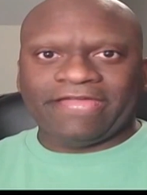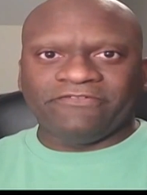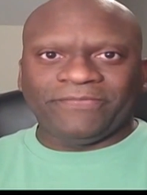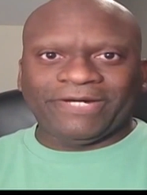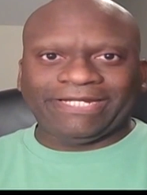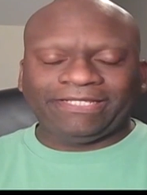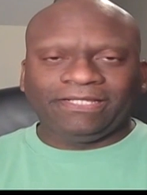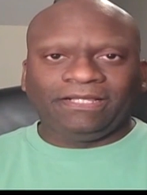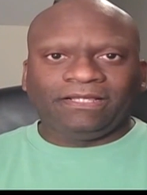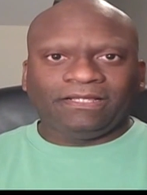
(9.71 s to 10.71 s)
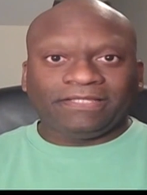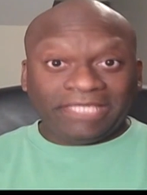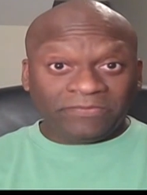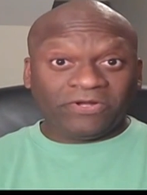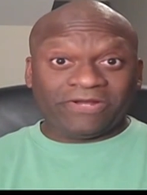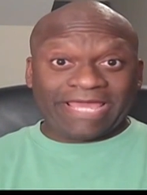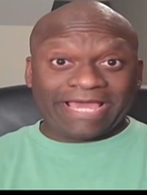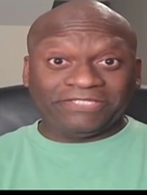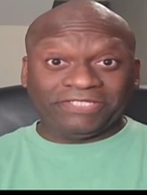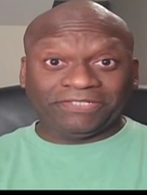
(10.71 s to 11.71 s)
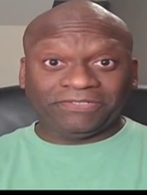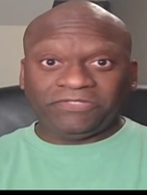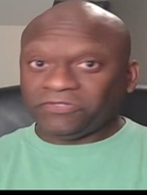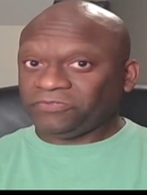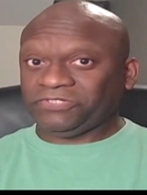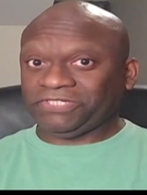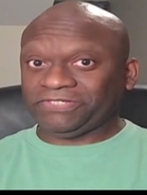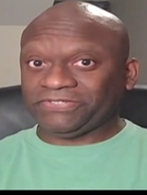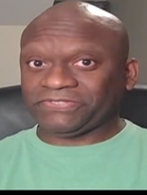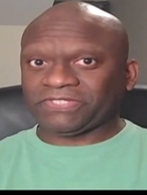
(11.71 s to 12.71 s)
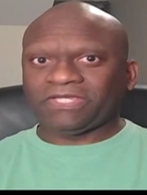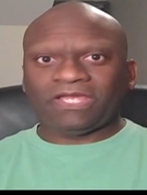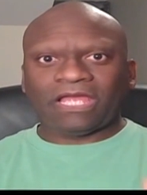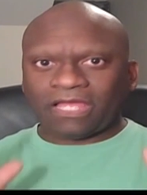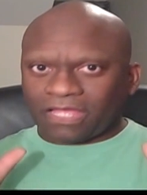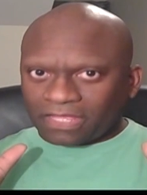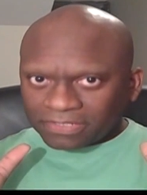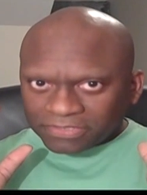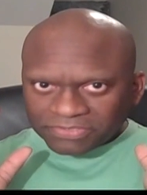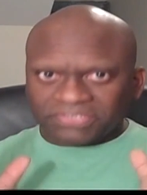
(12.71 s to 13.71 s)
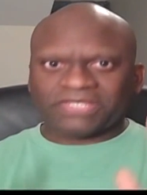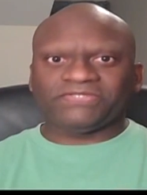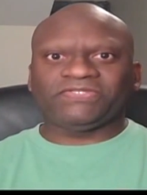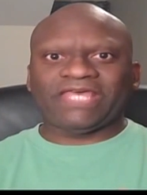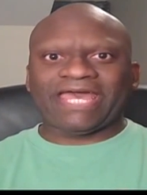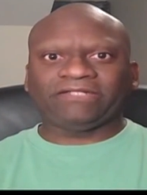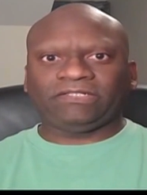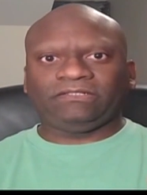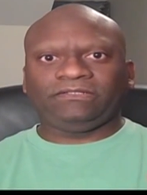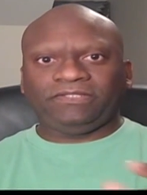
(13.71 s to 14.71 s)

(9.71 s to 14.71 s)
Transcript: everybody, Kim Kardashian, you know who she is, says that the